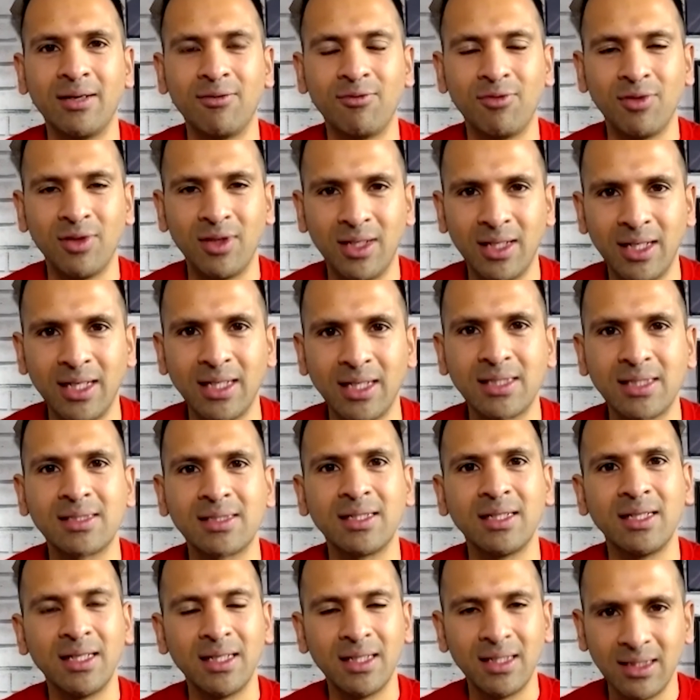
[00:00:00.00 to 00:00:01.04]
And for the
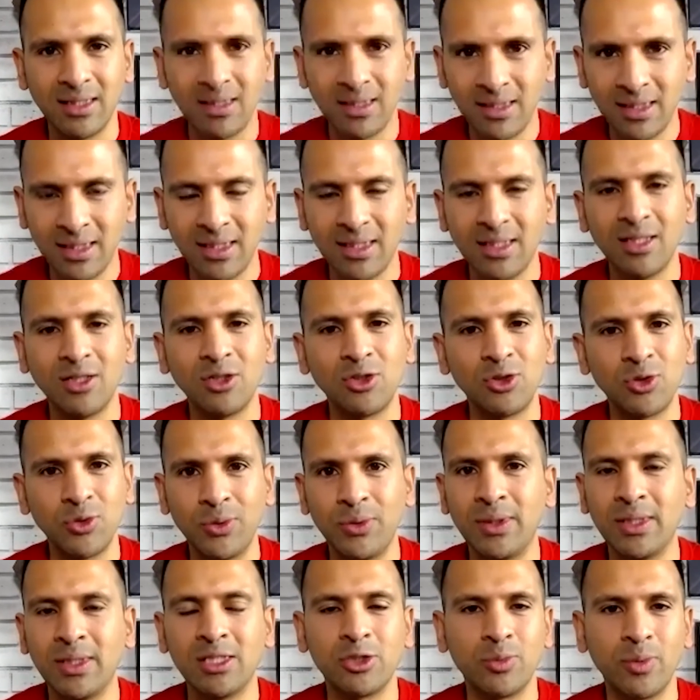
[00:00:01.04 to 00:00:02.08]
next year, 2
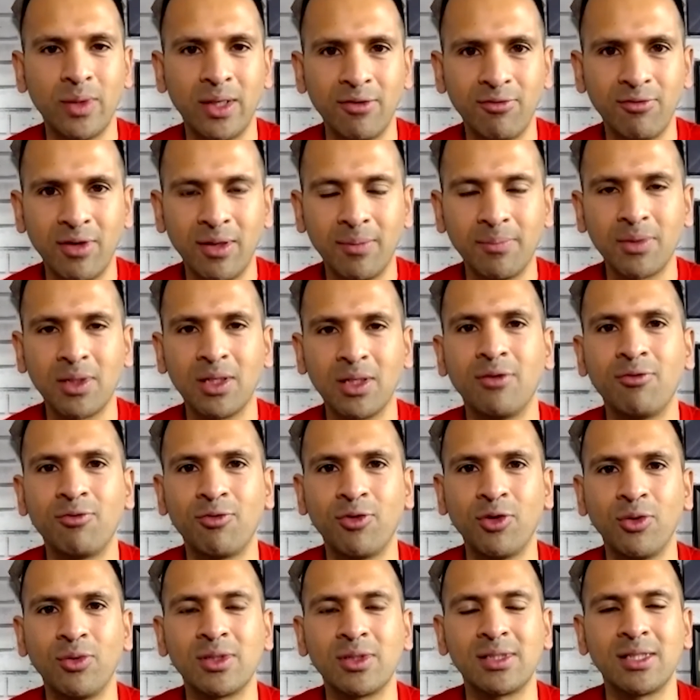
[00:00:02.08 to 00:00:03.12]
years, whatever, I'm going to
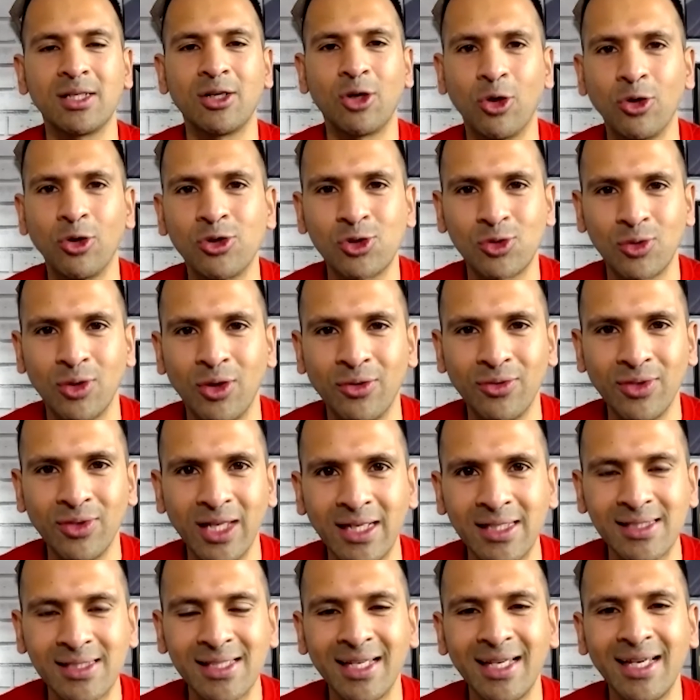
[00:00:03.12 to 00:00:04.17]
focus and concentrate on
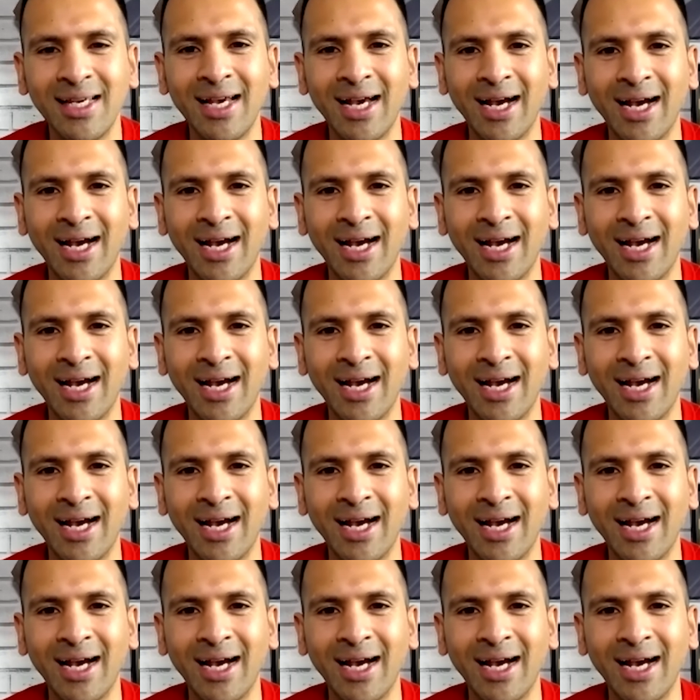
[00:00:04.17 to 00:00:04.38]
this.